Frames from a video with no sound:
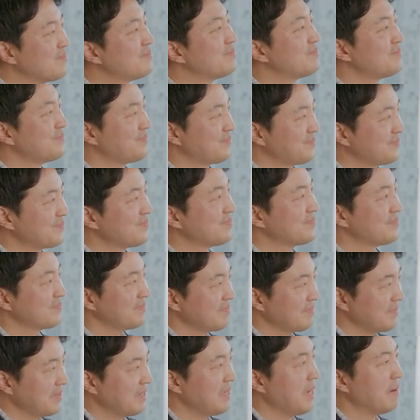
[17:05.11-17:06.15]

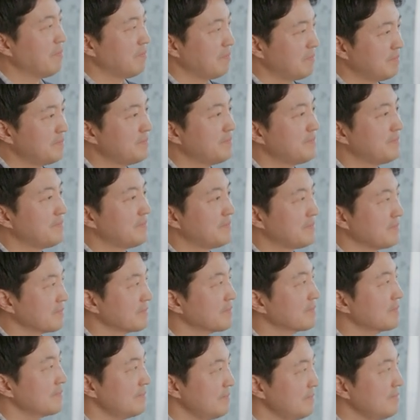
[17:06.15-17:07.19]

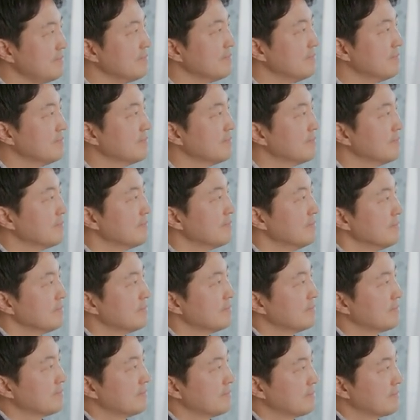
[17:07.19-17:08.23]
(silent)